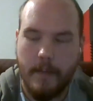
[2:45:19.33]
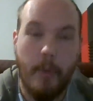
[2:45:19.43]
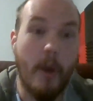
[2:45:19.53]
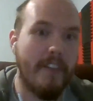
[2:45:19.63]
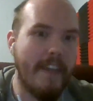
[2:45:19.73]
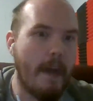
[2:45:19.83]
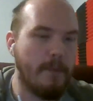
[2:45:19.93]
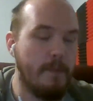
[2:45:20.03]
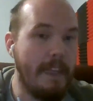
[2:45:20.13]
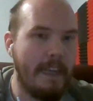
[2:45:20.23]
part of that
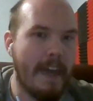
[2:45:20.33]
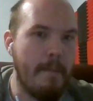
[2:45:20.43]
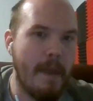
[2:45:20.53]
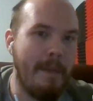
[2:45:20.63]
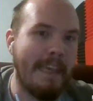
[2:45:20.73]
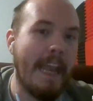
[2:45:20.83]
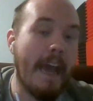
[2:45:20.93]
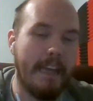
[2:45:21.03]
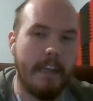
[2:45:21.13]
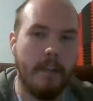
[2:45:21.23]
was Mean and I maybe get
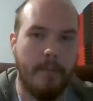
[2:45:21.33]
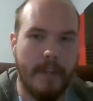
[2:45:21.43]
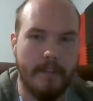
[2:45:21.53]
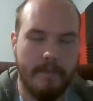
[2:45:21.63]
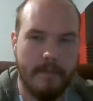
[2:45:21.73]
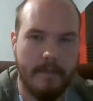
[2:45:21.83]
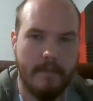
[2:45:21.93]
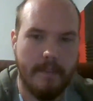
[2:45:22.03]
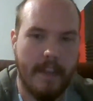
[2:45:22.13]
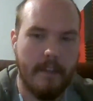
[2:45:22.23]
out of here, but
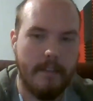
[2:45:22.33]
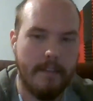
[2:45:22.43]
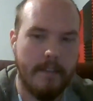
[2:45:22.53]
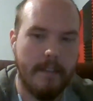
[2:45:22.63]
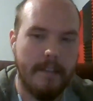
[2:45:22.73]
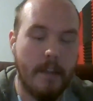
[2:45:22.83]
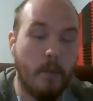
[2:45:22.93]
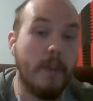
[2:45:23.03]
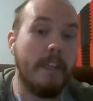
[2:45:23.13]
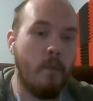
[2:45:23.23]
there
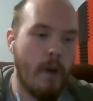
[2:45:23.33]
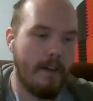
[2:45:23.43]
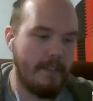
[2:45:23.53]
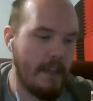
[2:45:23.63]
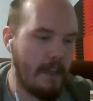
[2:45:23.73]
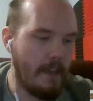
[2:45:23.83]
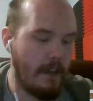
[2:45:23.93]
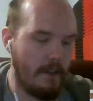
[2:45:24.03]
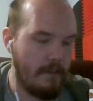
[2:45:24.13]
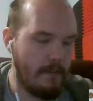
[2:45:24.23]
really was
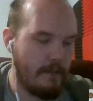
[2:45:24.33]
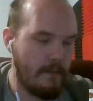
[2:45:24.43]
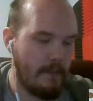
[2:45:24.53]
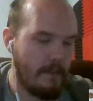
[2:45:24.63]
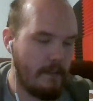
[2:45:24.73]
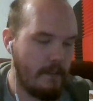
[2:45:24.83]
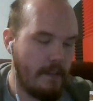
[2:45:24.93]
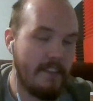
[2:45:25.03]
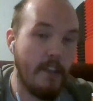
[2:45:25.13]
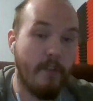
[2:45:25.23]
a
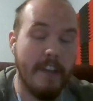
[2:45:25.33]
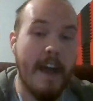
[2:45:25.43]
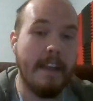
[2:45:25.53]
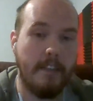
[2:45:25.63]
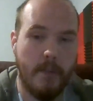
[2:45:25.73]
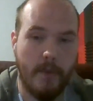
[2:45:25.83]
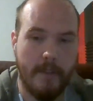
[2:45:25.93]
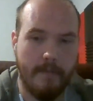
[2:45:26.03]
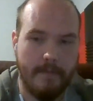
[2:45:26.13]
silver lining to it.